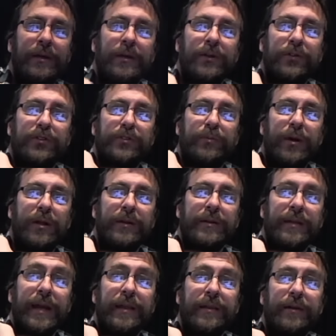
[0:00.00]
smaller than
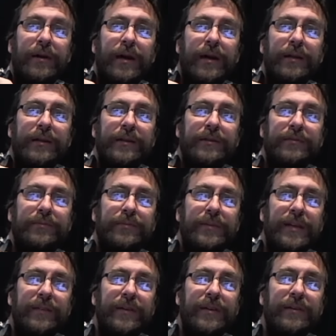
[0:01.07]
I thought. Look at a T
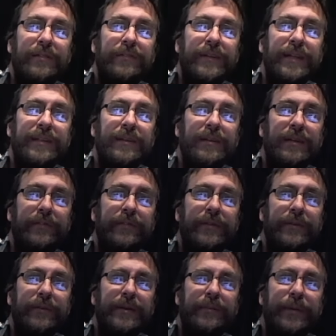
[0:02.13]
V reflecting off of
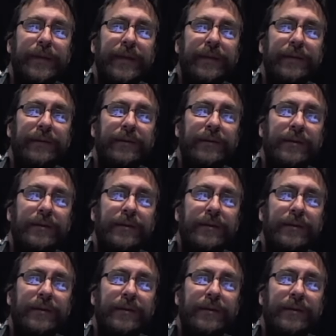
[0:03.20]
it. What a pain.